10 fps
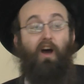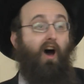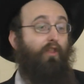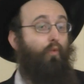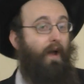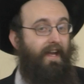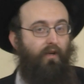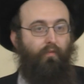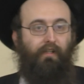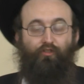On the
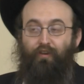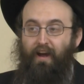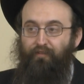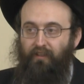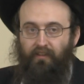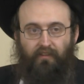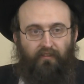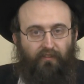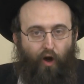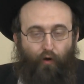way, when traveling,
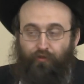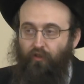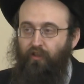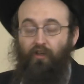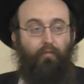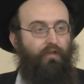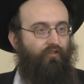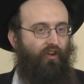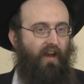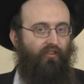also the
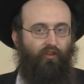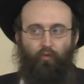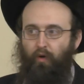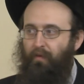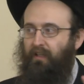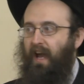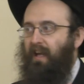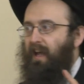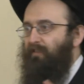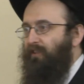numbers change. A woman
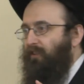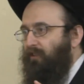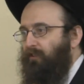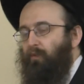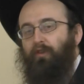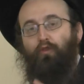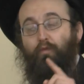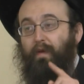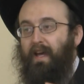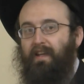can't have yichud with
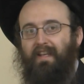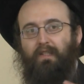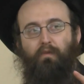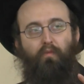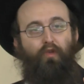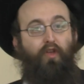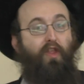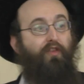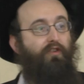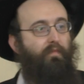2 men, it has to be with
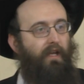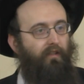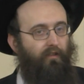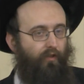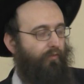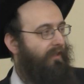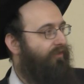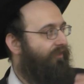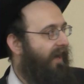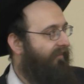3 men. Because when they're
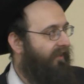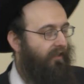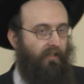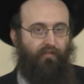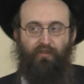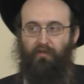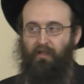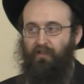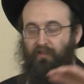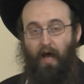traveling, they have to
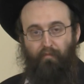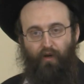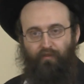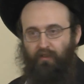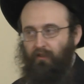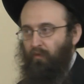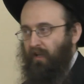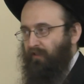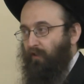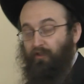take a stopover, one
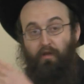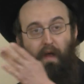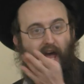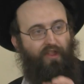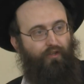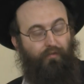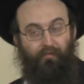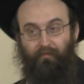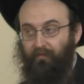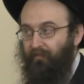has to go to the bathroom.